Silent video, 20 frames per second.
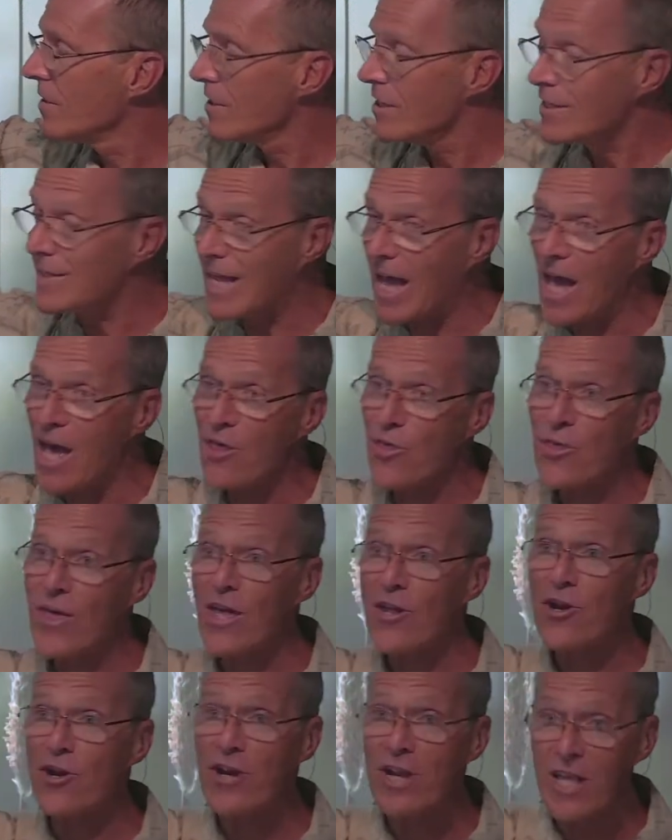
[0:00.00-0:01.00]
Death
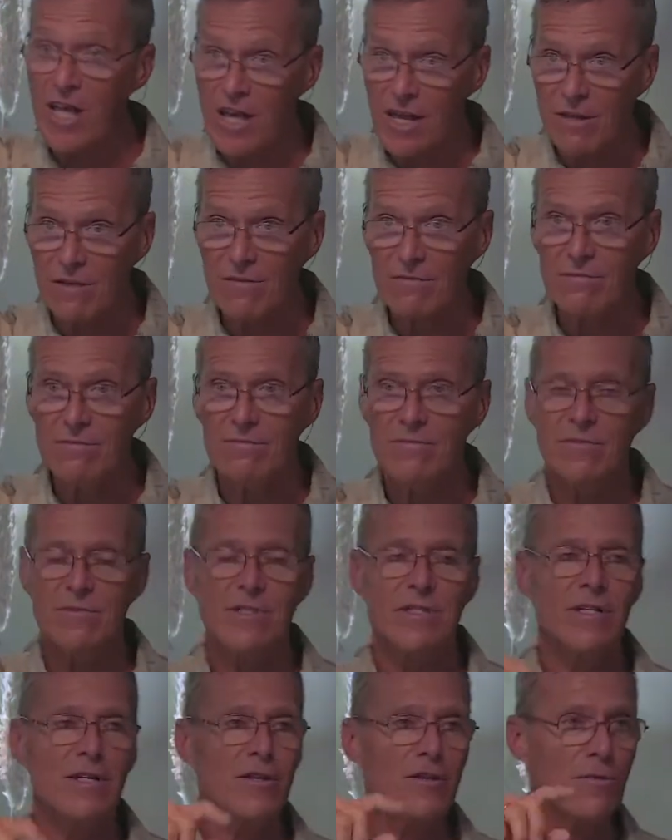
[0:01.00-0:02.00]
entered in
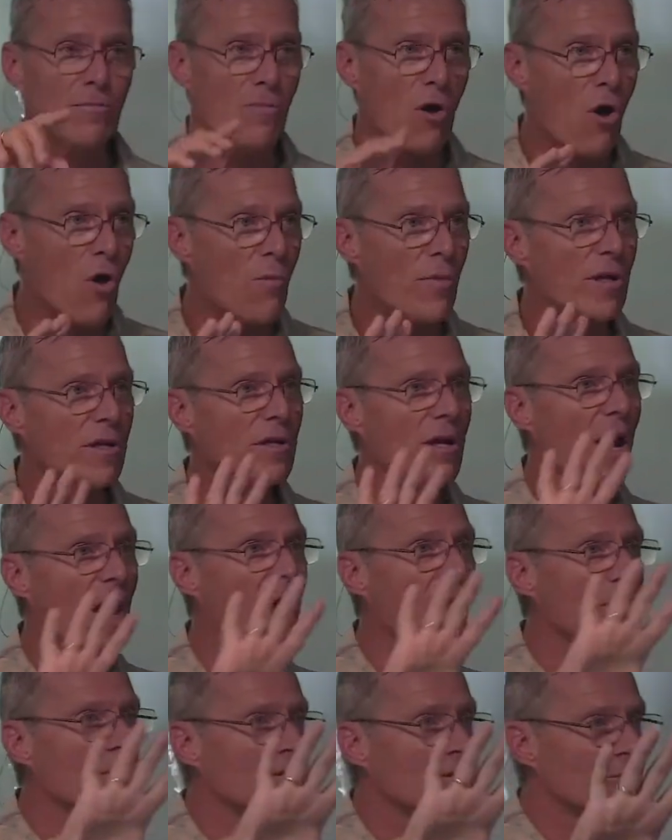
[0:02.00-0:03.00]
the moment
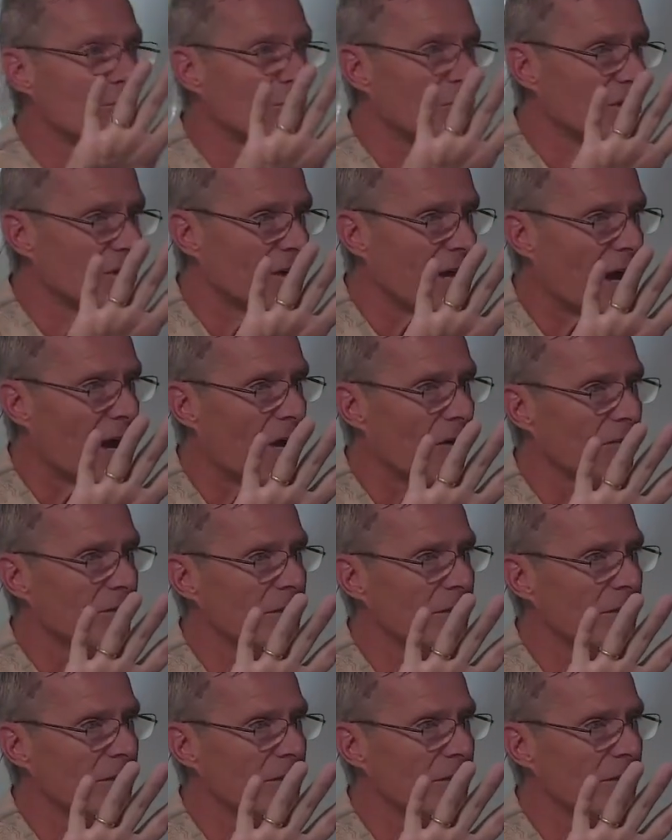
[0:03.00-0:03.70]
God was pushed out.